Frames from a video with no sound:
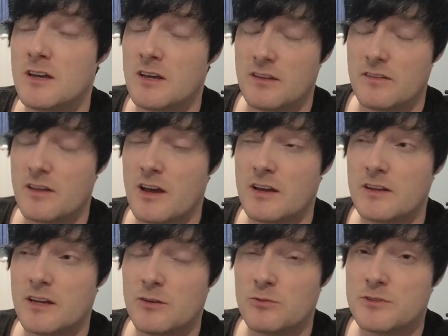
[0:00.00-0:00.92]
then
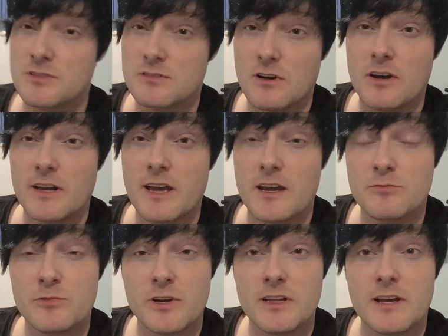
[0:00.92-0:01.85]
it would start getting
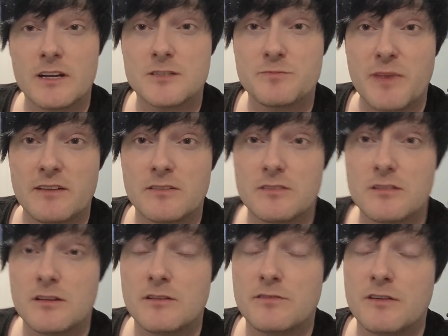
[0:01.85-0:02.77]
really
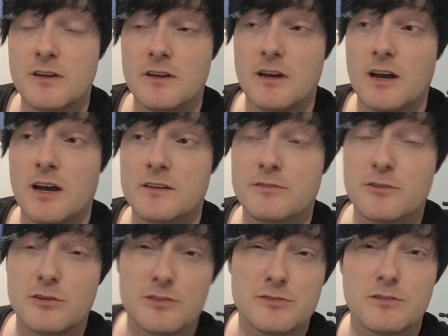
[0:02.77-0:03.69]
expensive. And of
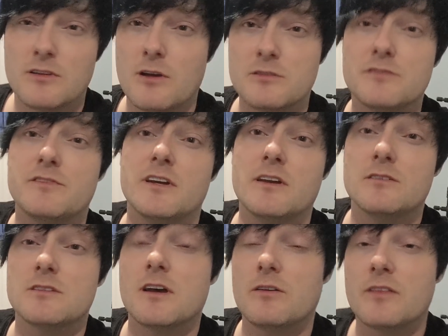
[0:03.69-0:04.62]
course, there are loads of videos
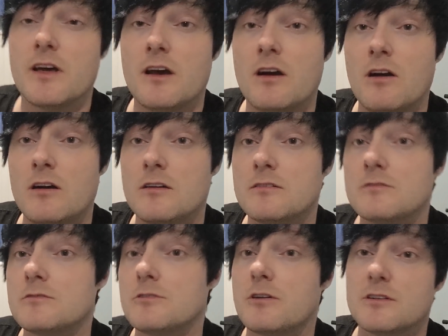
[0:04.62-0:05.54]
out there on
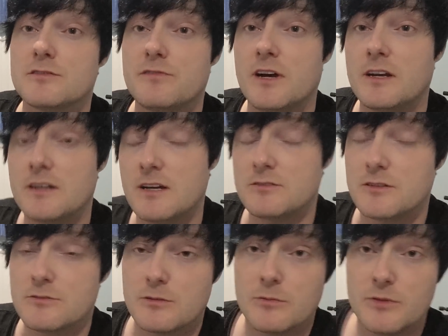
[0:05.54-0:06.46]
Crossfire and how to
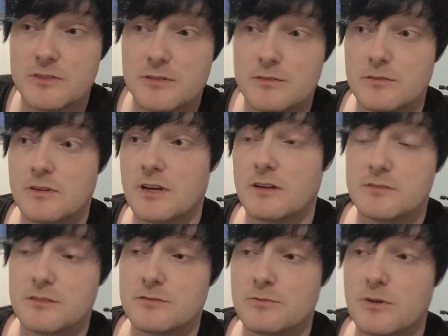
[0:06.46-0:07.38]
troubleshoot that
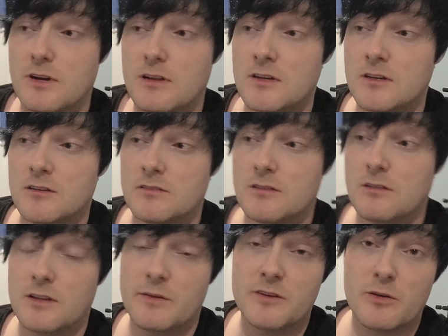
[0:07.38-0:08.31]
as well.
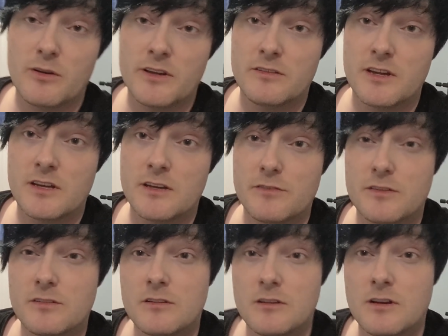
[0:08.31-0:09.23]
So let me know what you think, if
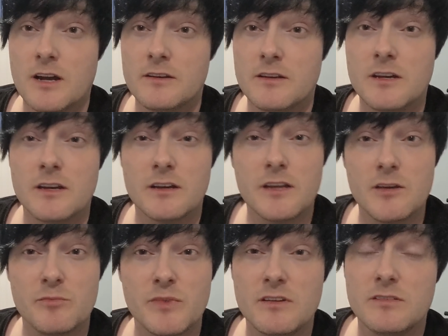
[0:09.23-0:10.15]
it's a good idea. It
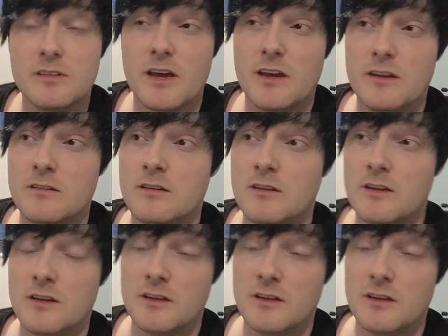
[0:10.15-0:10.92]
keep me sane